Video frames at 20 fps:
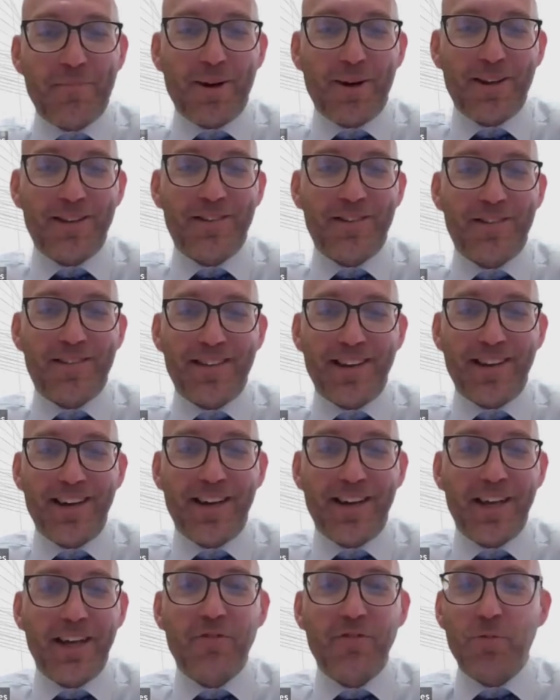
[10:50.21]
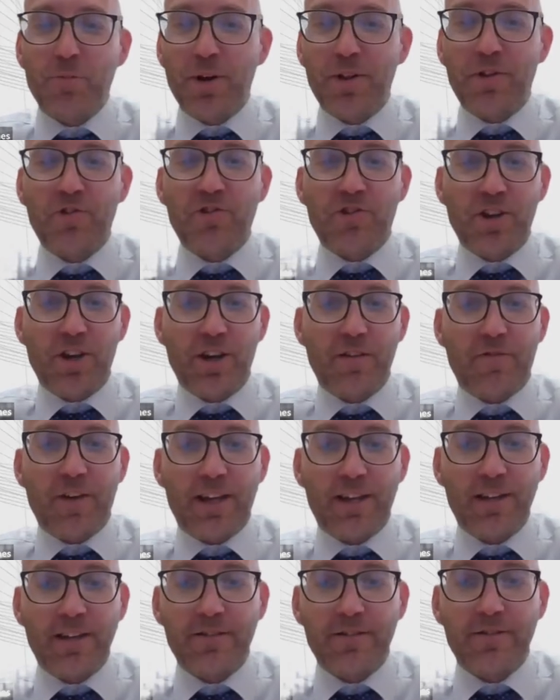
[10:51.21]
but even with the
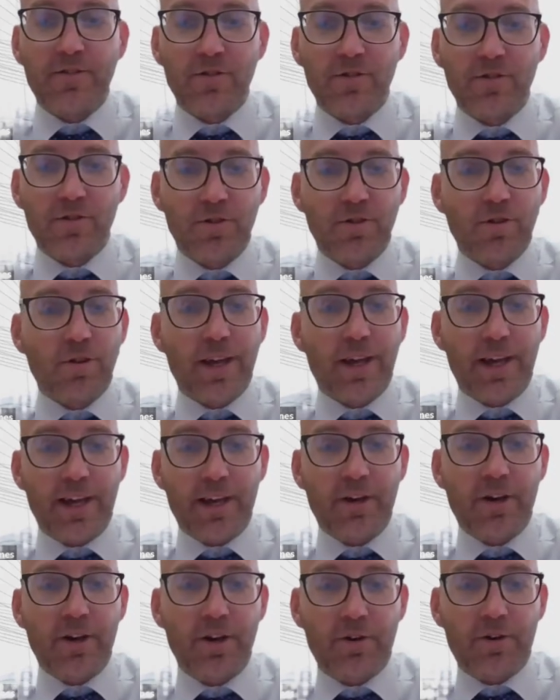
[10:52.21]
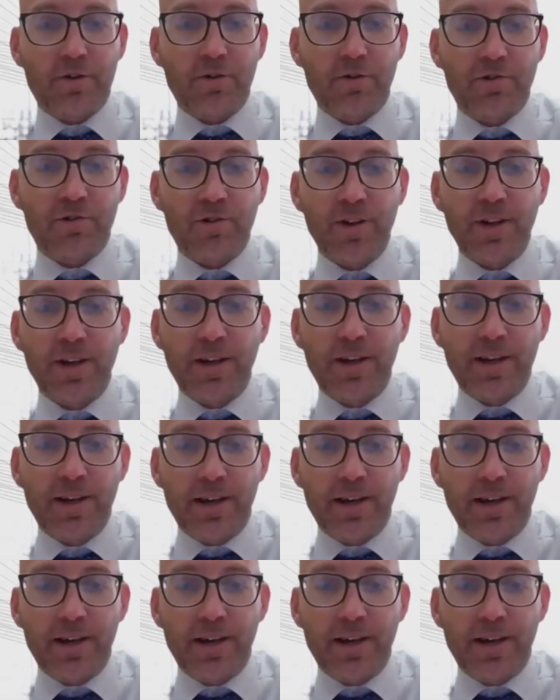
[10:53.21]
survey, you'll hit hurdles.